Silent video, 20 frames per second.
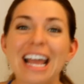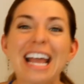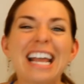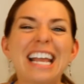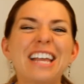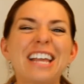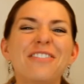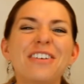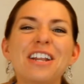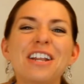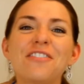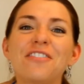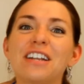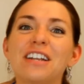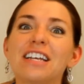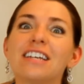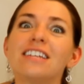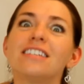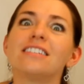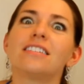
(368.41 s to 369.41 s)
Even if it
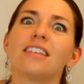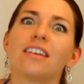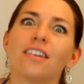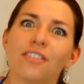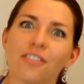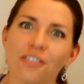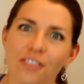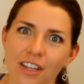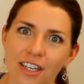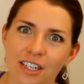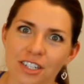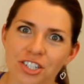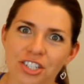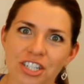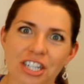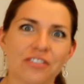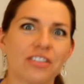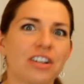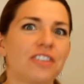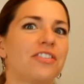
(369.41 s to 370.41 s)
is fish,
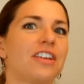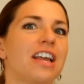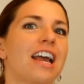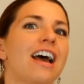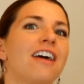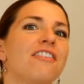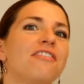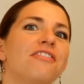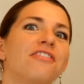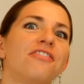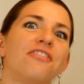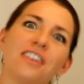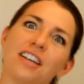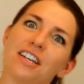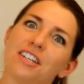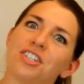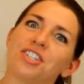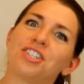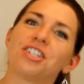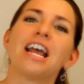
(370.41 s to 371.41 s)
even if you have
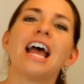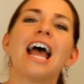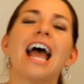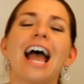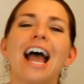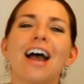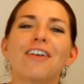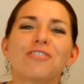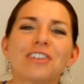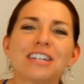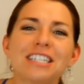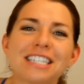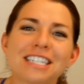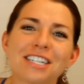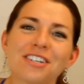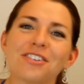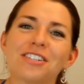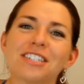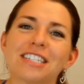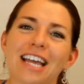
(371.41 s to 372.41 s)
fish every
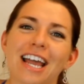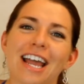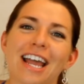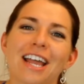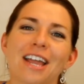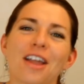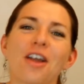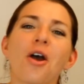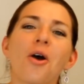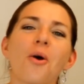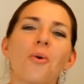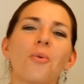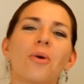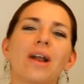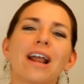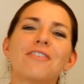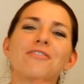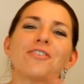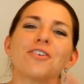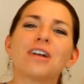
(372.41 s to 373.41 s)
single day,
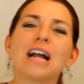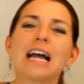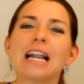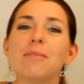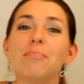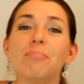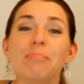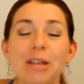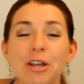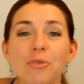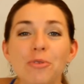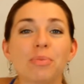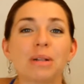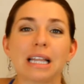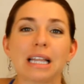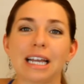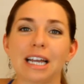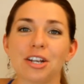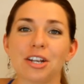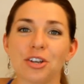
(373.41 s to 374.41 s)
whatever kind of meal
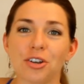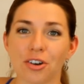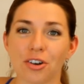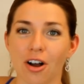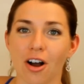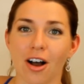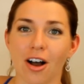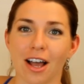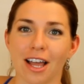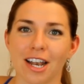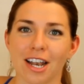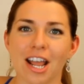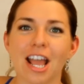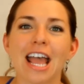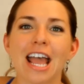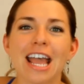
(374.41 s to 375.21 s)
plan you're on,